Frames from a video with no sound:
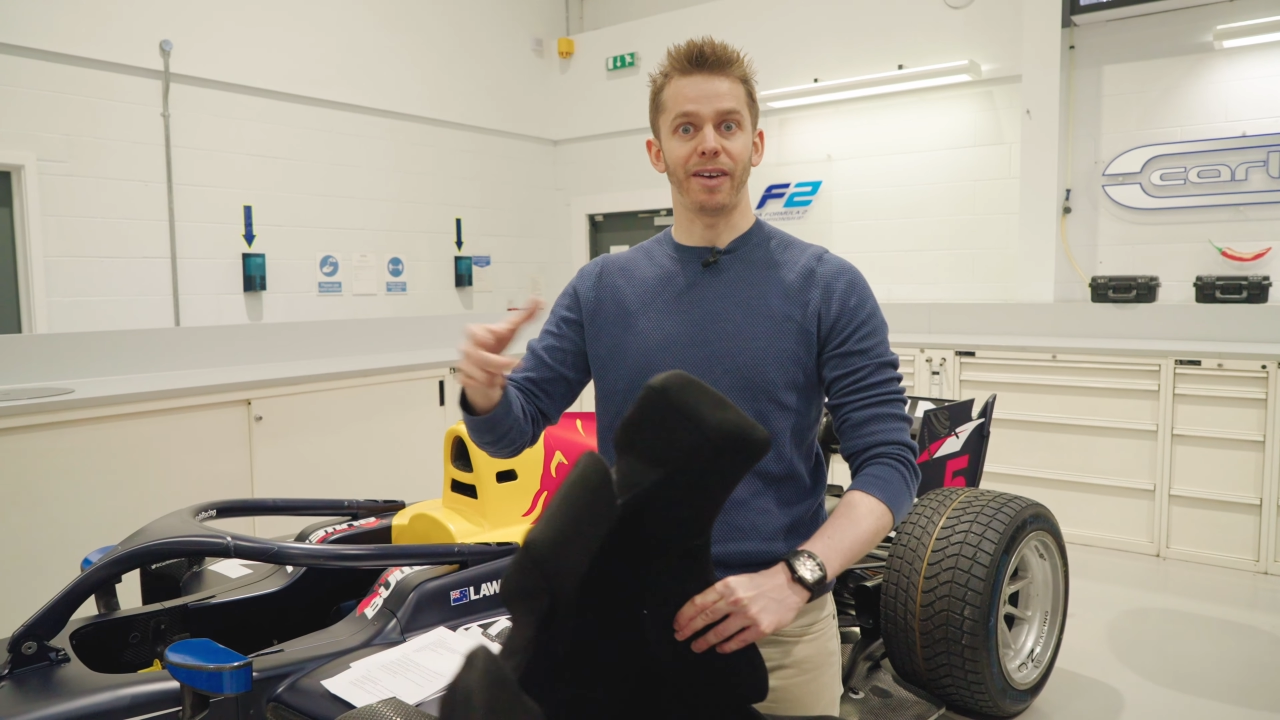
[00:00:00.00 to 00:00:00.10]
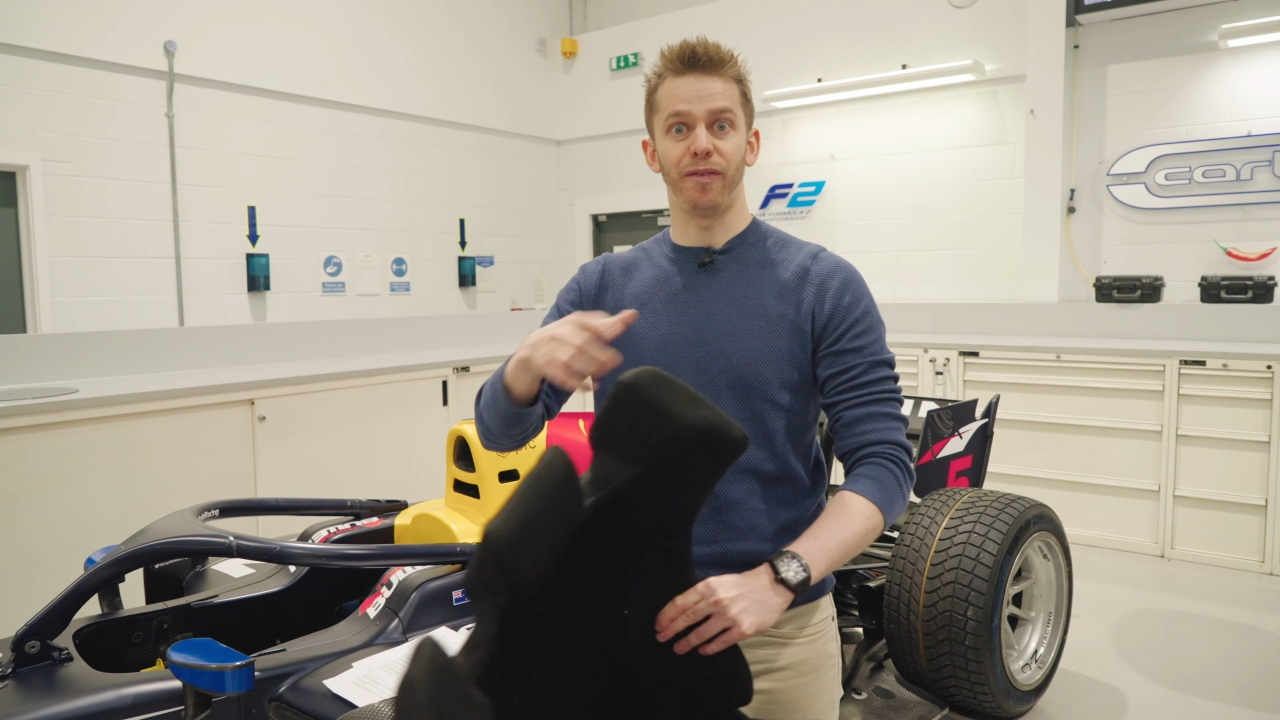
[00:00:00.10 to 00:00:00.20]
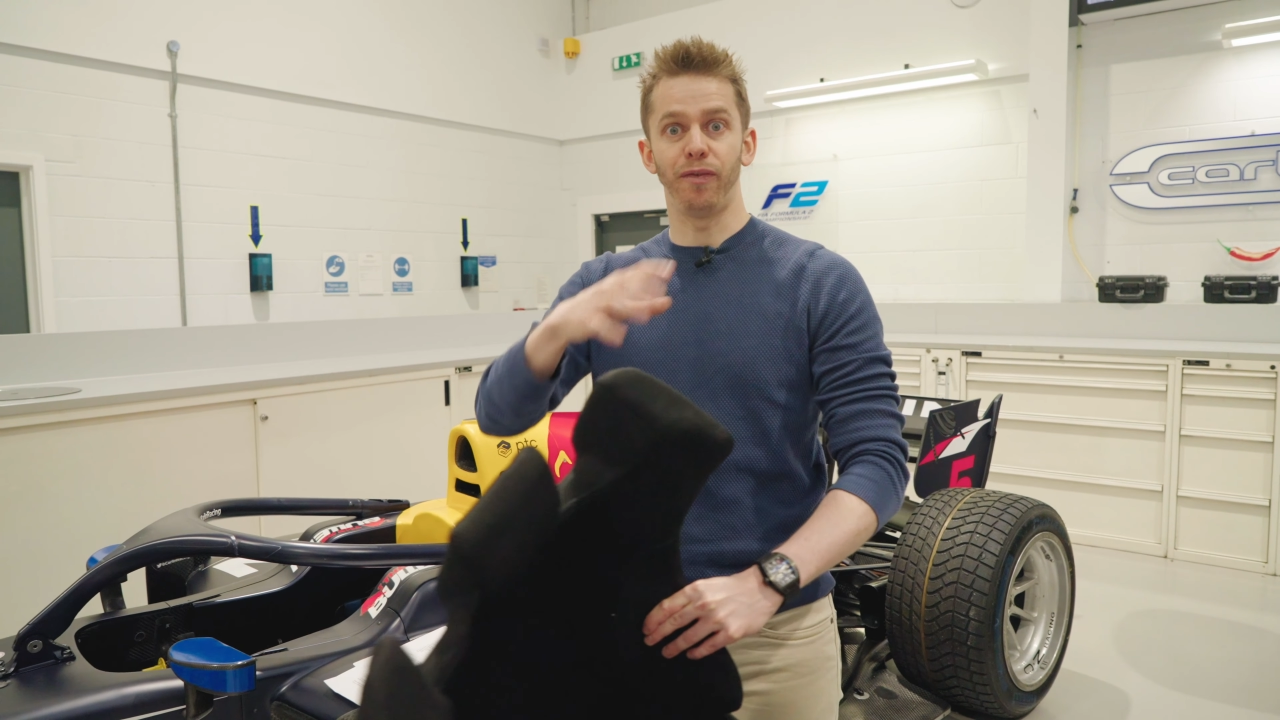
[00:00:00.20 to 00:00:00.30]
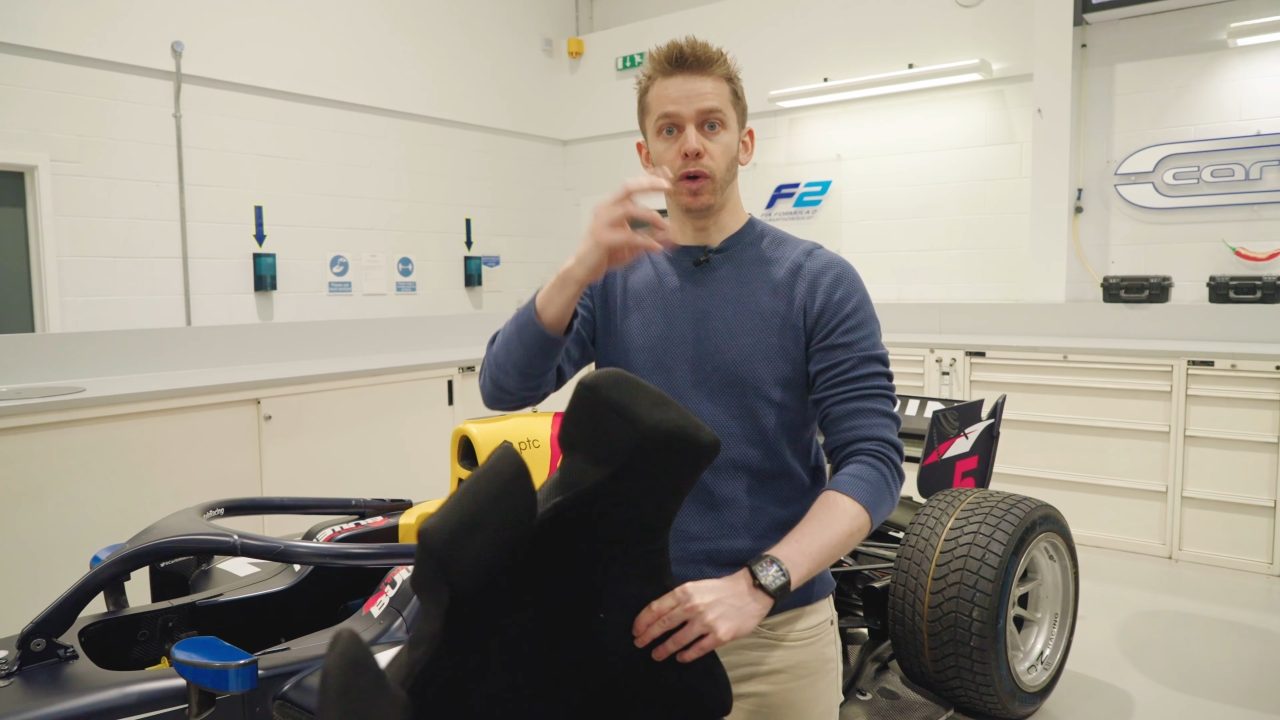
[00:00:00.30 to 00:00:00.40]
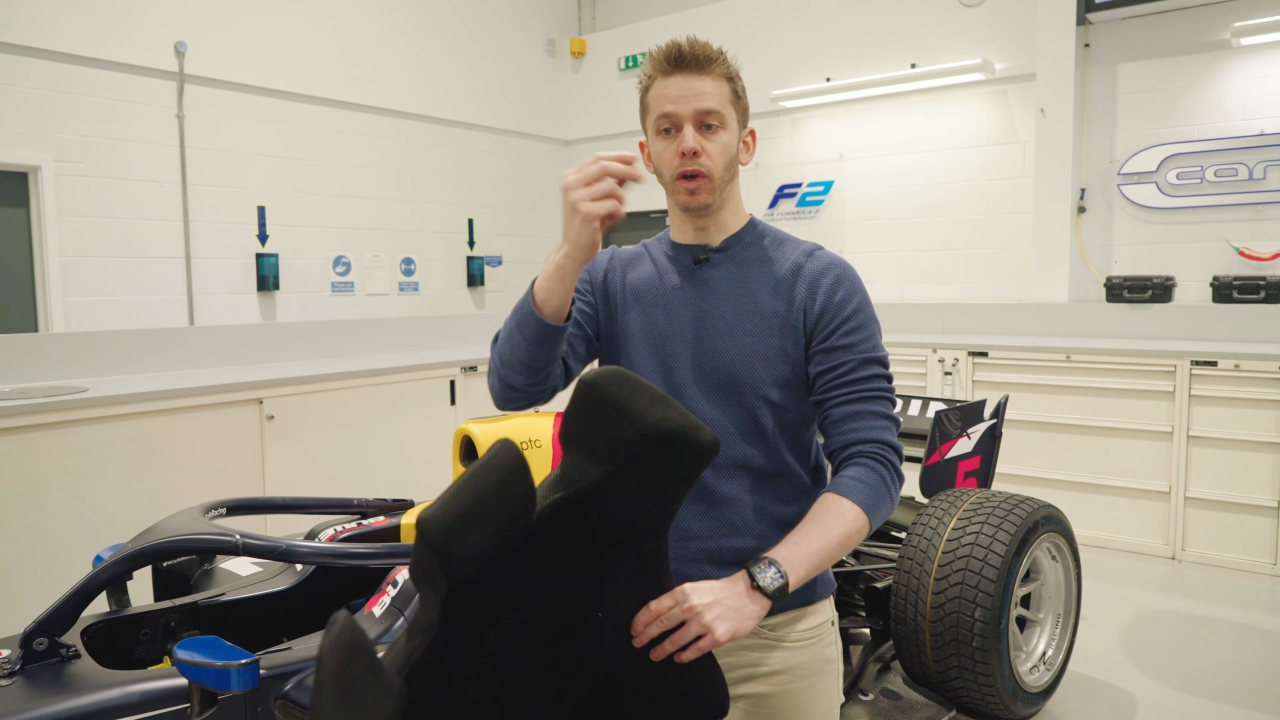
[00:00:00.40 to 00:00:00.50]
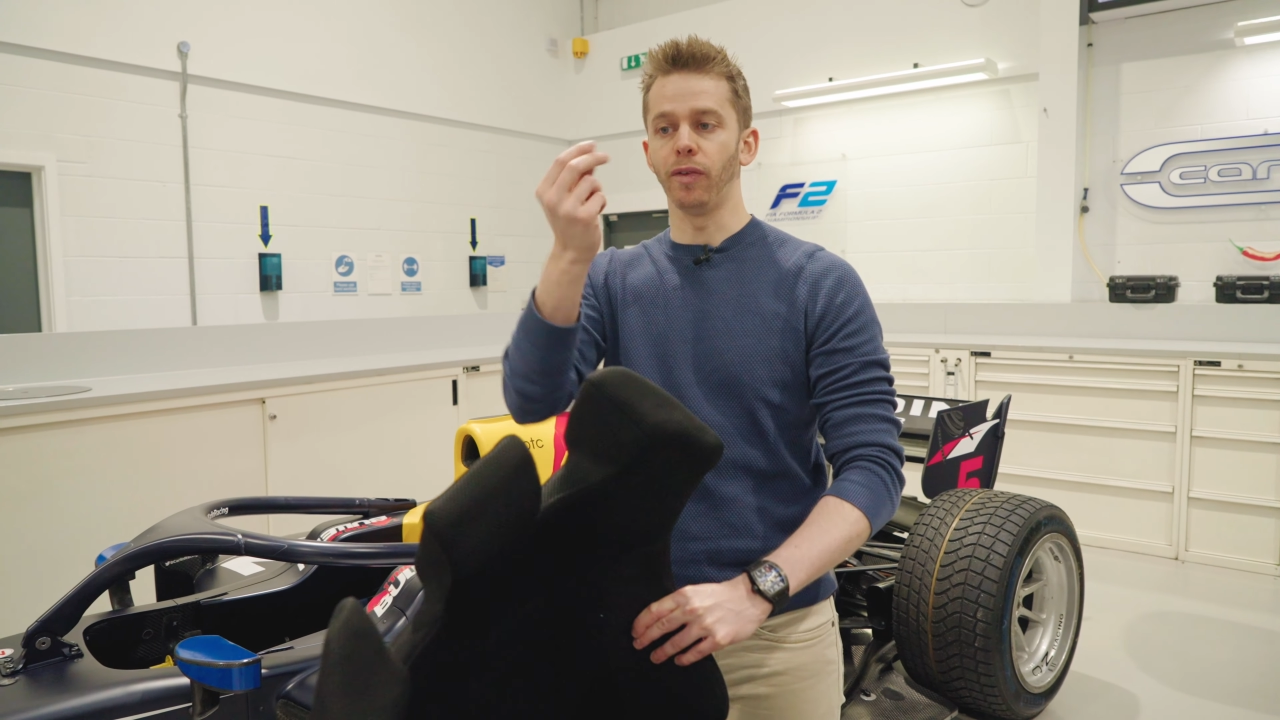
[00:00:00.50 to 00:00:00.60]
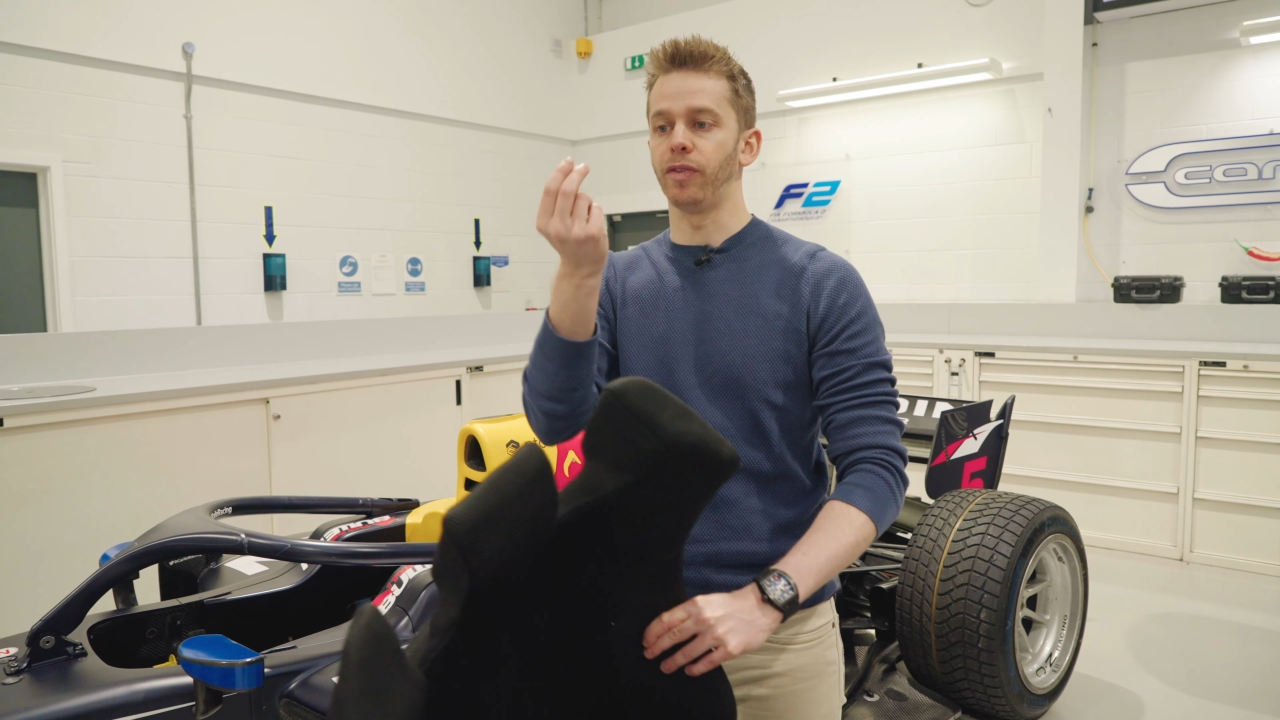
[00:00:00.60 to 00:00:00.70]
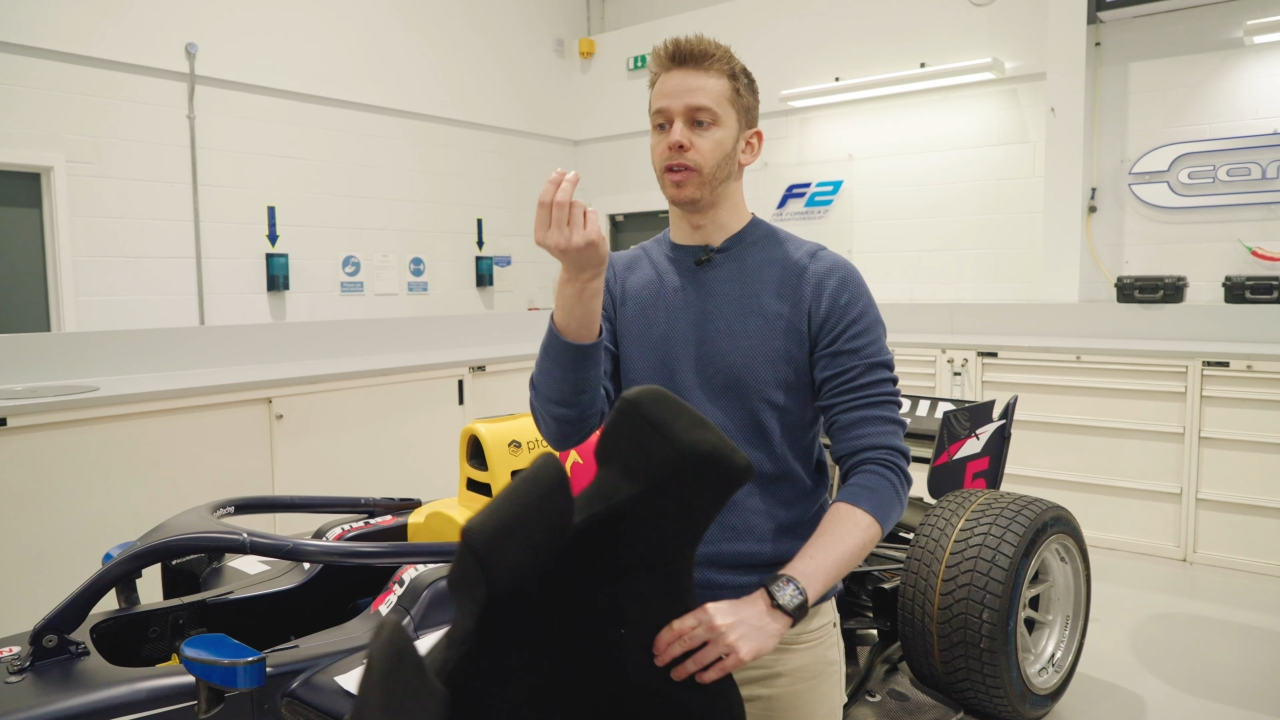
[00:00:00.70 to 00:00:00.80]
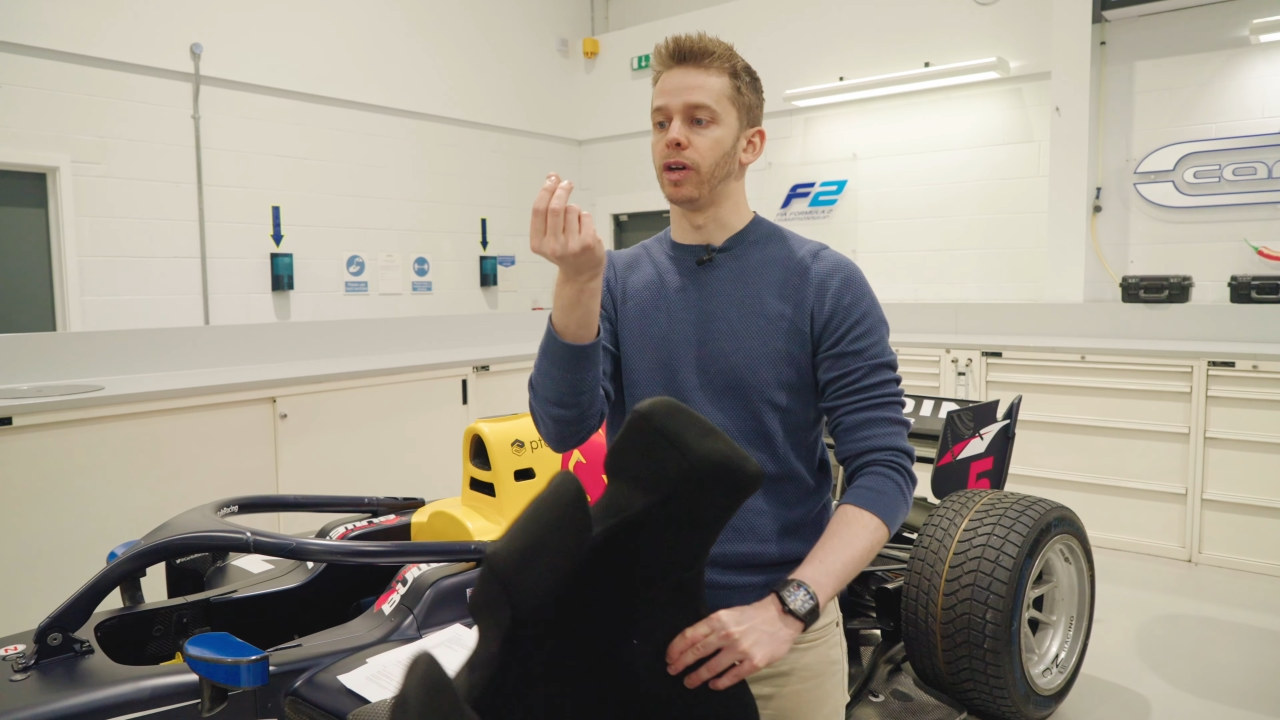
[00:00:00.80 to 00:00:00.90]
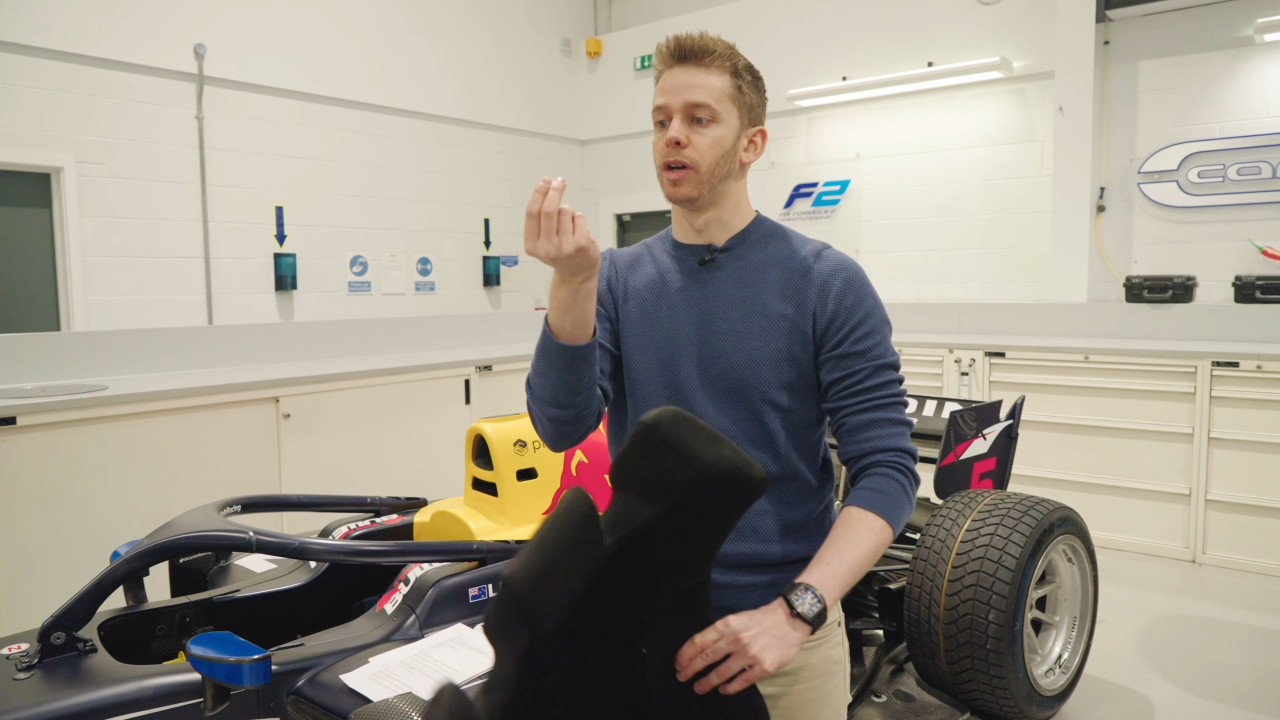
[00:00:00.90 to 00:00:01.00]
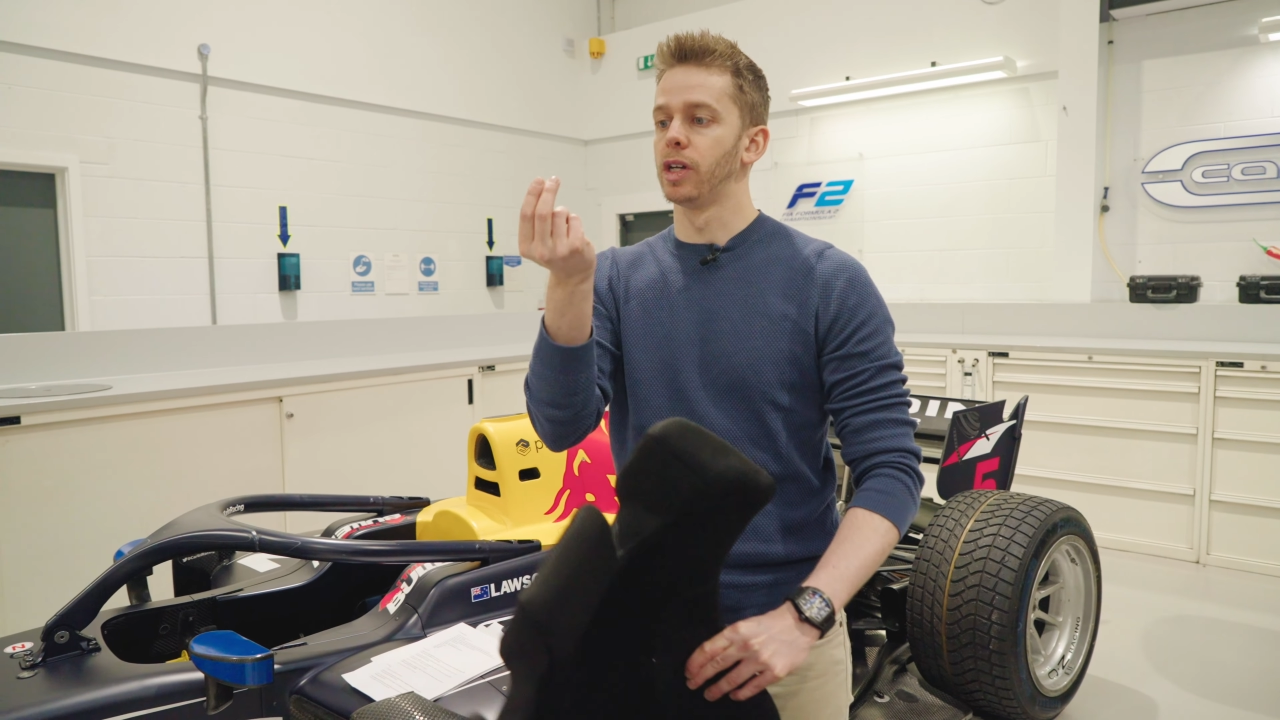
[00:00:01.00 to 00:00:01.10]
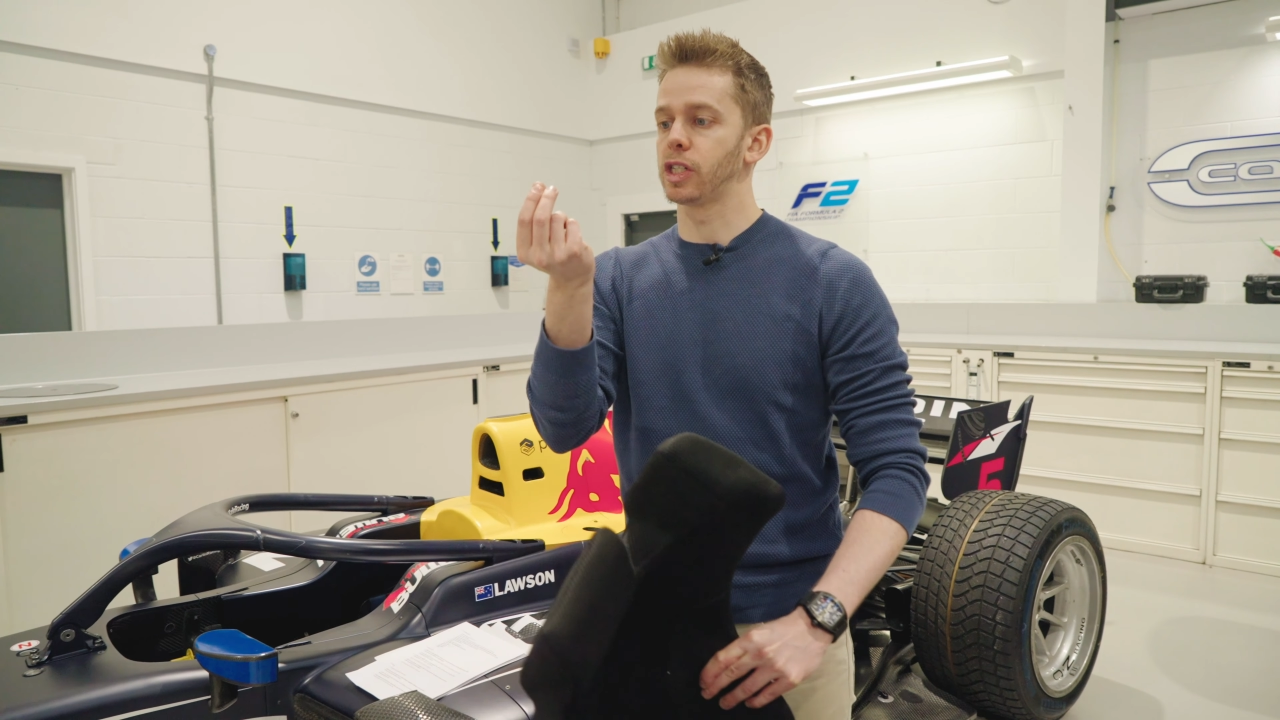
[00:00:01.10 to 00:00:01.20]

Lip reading: full of the